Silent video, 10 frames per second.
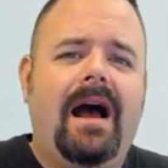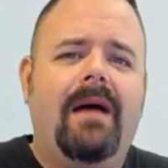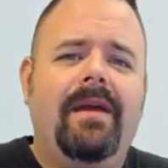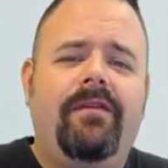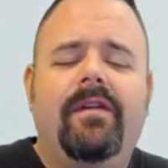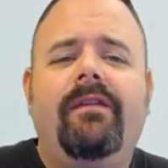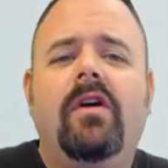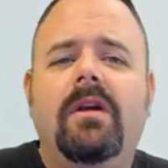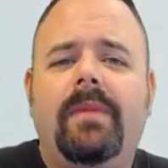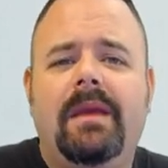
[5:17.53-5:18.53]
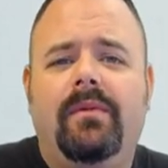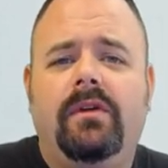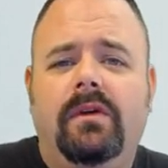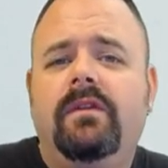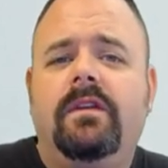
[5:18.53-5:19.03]
If you've ever heard people
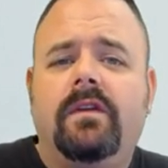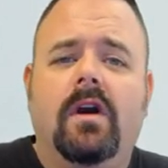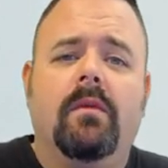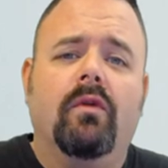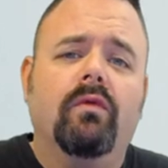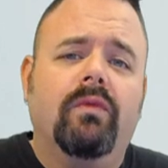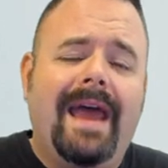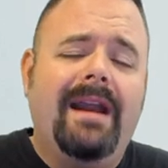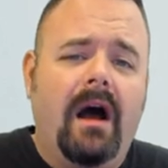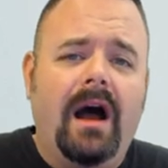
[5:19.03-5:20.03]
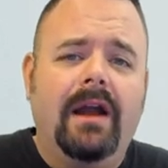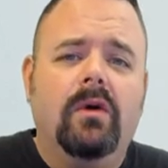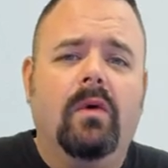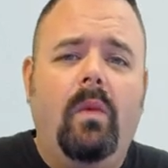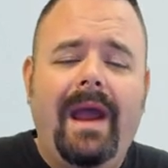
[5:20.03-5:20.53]
use the term red hot
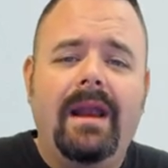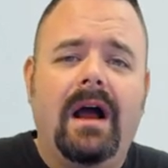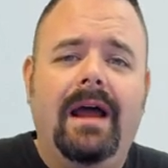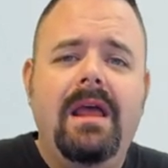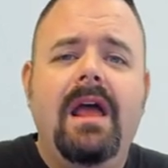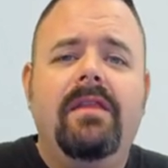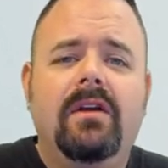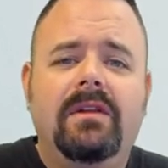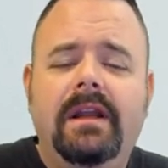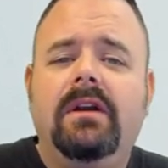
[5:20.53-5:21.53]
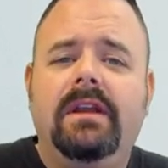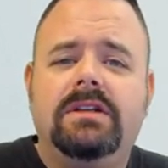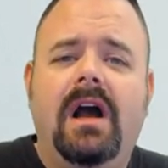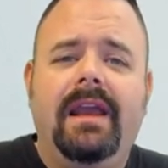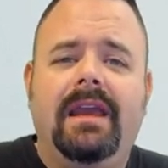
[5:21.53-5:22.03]
or white hot, they're literally
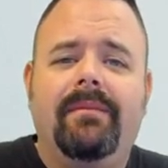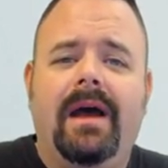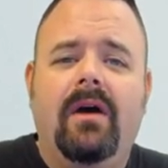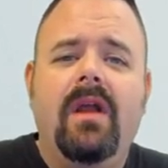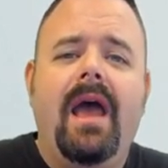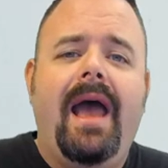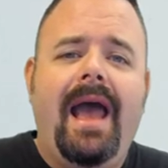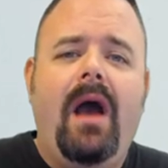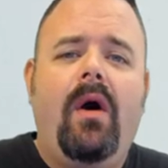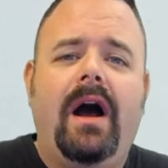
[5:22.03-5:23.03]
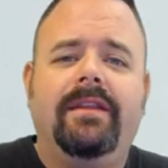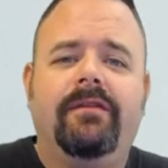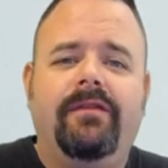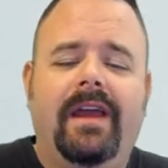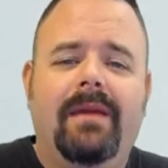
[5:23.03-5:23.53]
talking about how hot
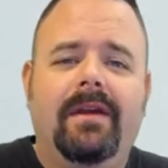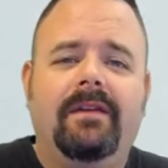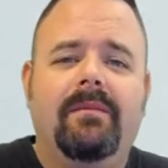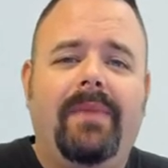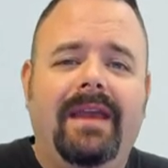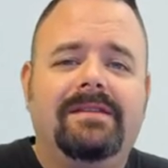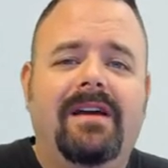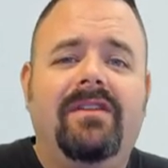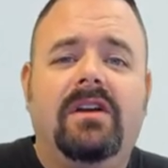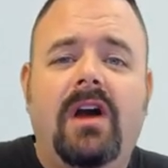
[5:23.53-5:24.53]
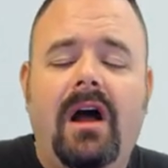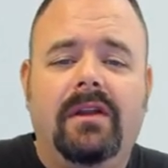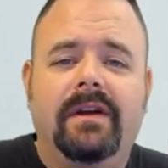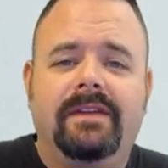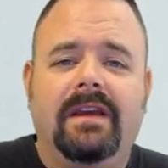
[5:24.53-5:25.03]
the flame is based on the
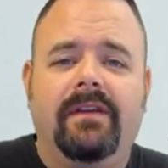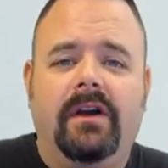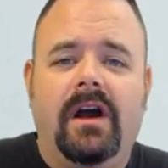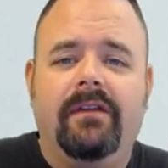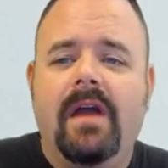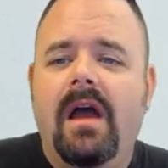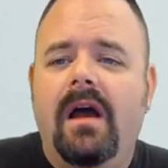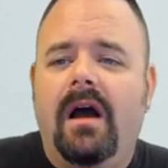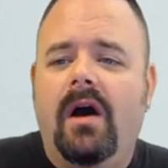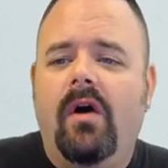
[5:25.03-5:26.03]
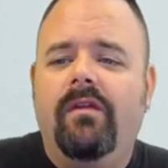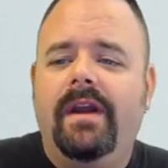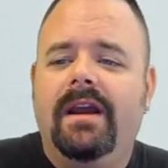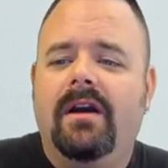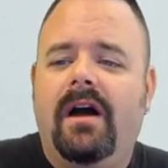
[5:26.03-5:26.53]
color it's giving off. Over
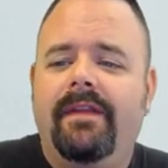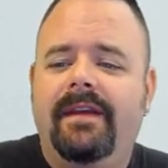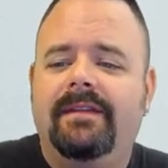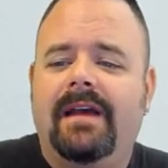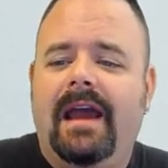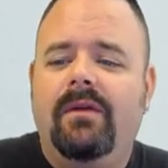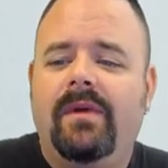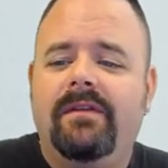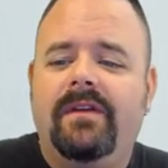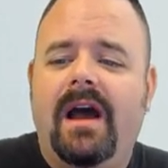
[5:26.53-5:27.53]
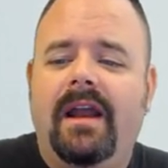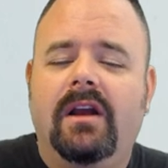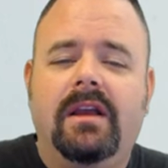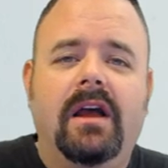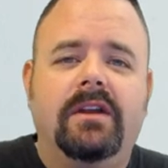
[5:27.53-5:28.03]
here on this side, we've
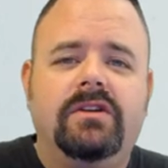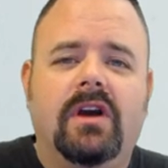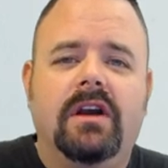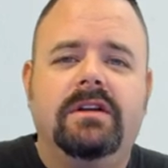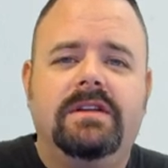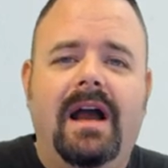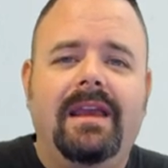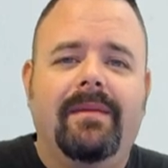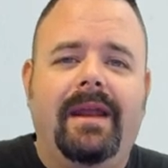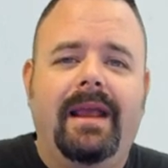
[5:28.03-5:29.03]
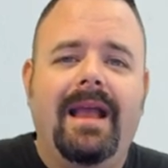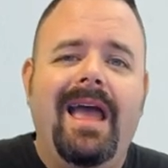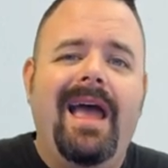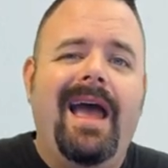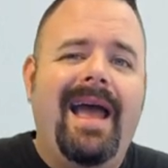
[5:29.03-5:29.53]
got a chart documenting
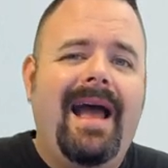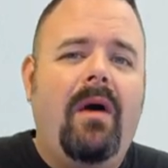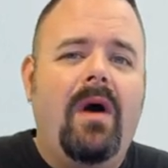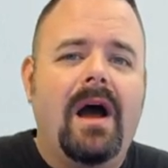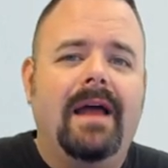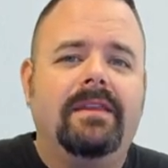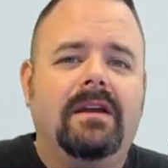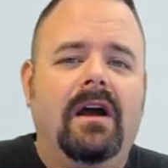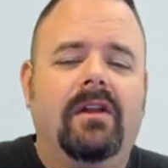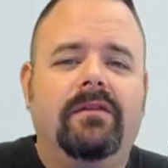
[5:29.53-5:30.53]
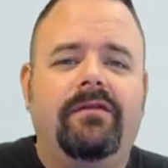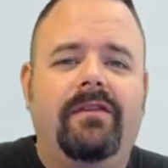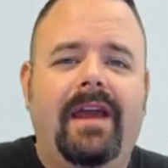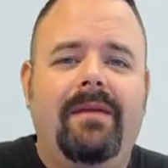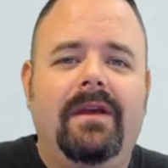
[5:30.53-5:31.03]
how hot the color of a
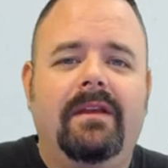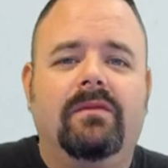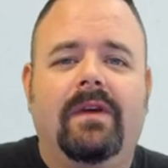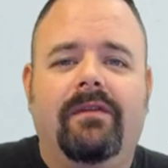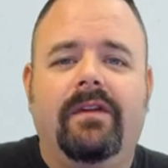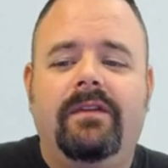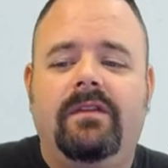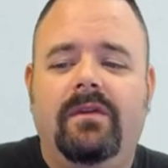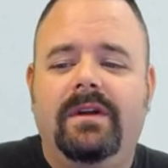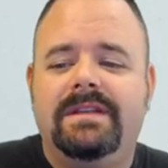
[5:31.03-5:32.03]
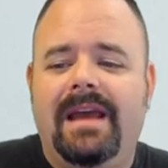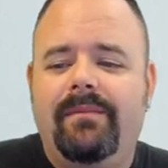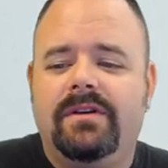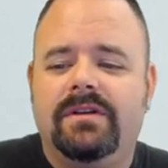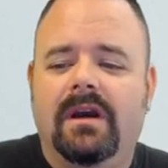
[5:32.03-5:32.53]
flame is reference to its
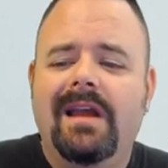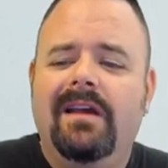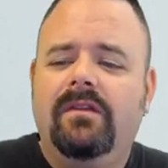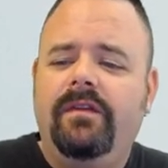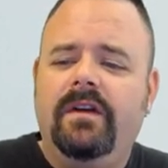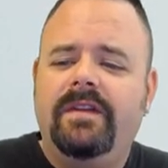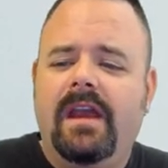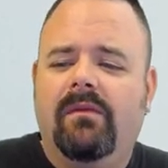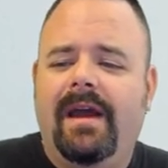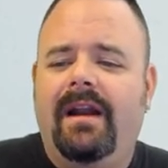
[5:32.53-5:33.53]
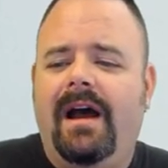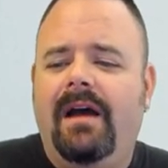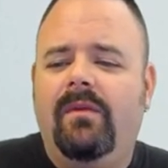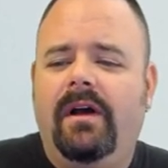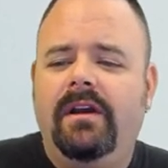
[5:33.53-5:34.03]
temperature. So if you're saying red
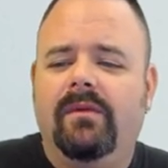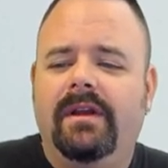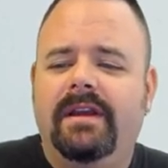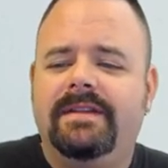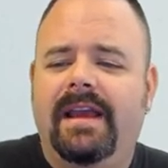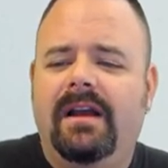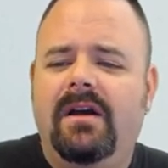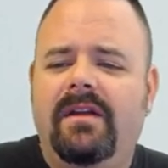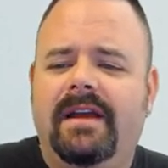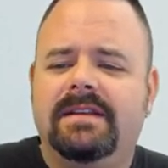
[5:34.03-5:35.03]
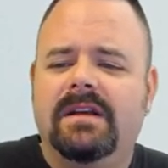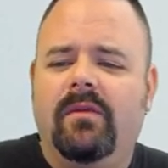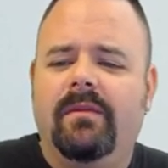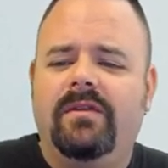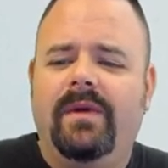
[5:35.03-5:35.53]
hot, well, you're really saying, oh, that's
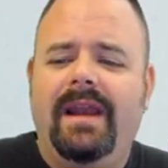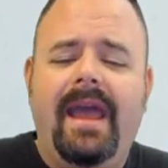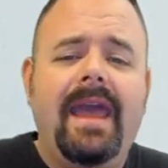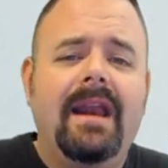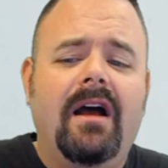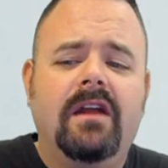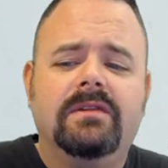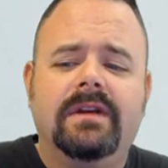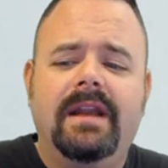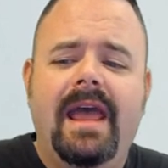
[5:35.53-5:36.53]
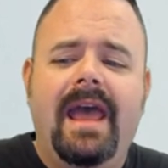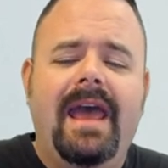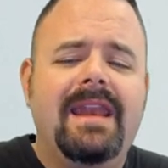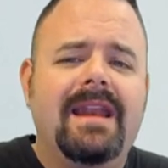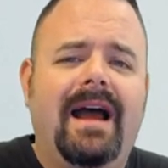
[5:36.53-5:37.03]
somewhere between 800
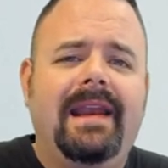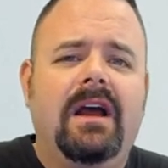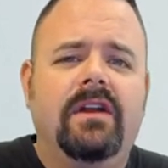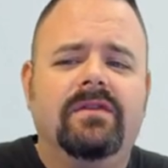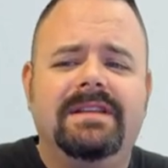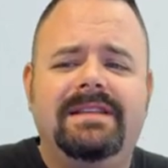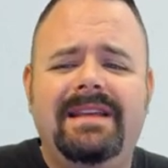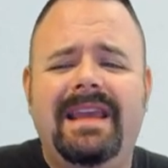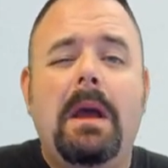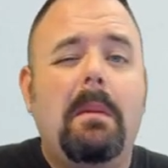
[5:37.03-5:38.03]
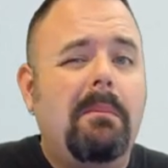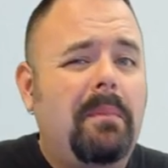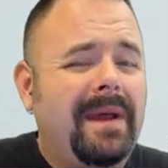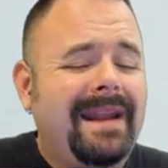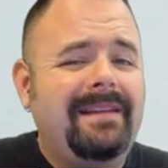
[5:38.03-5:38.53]
and 900 C,
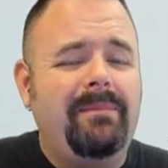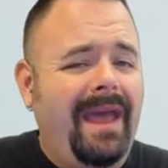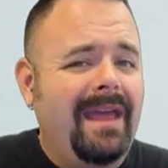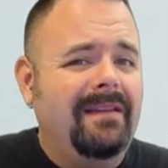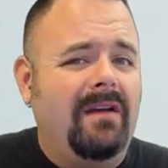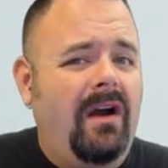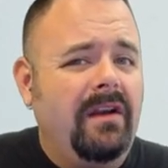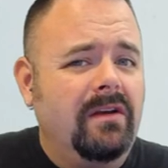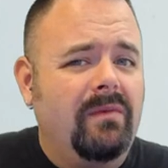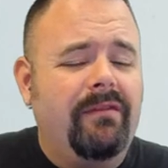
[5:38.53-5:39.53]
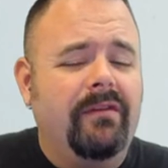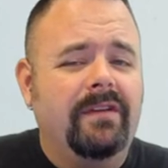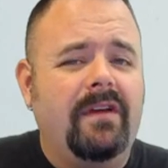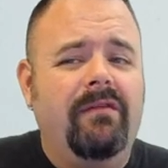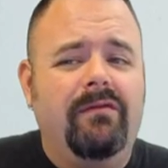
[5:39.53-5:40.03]
but it depends on your
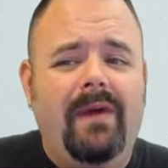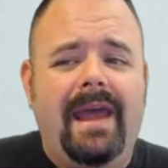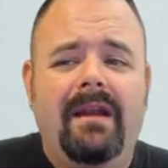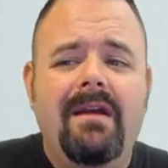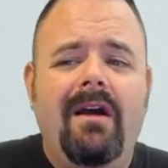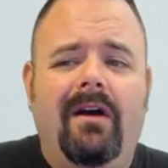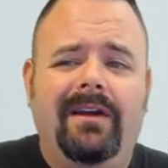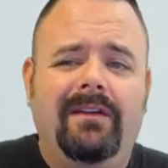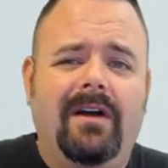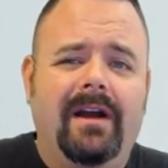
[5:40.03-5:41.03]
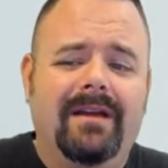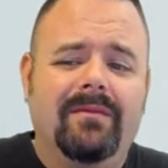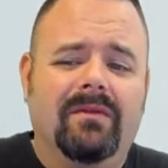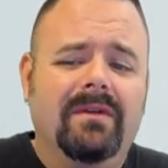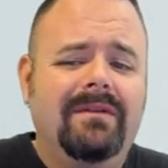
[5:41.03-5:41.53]
reference of red. Are you talking
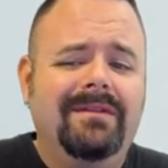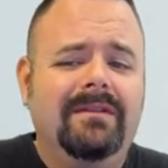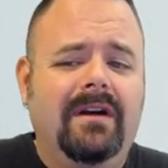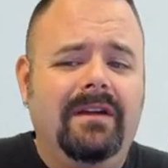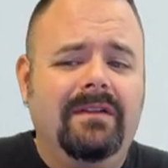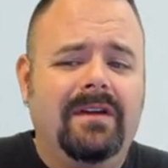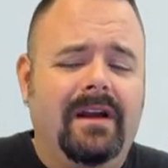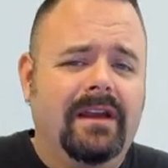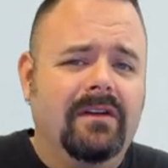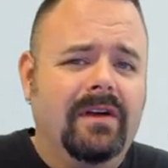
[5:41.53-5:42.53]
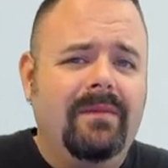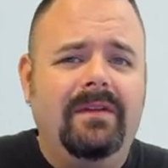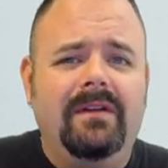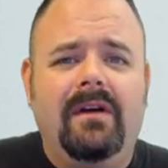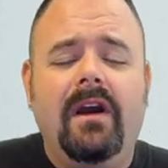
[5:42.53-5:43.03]
maroon, or are you talking
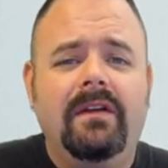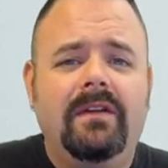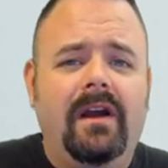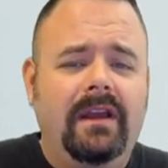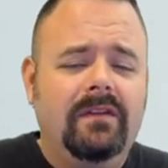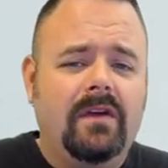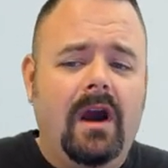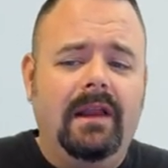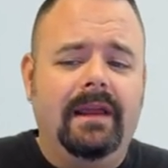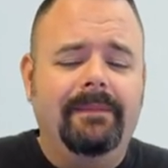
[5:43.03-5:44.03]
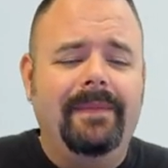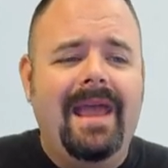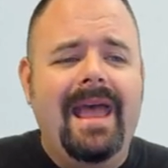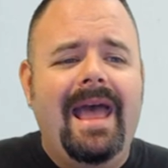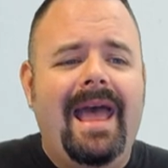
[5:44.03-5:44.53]
crimson, or are you talking scarlet?
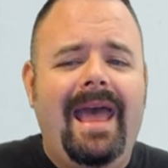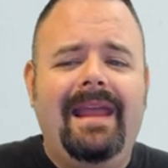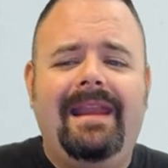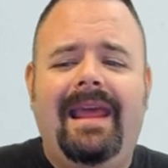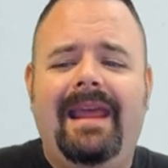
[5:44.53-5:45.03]
And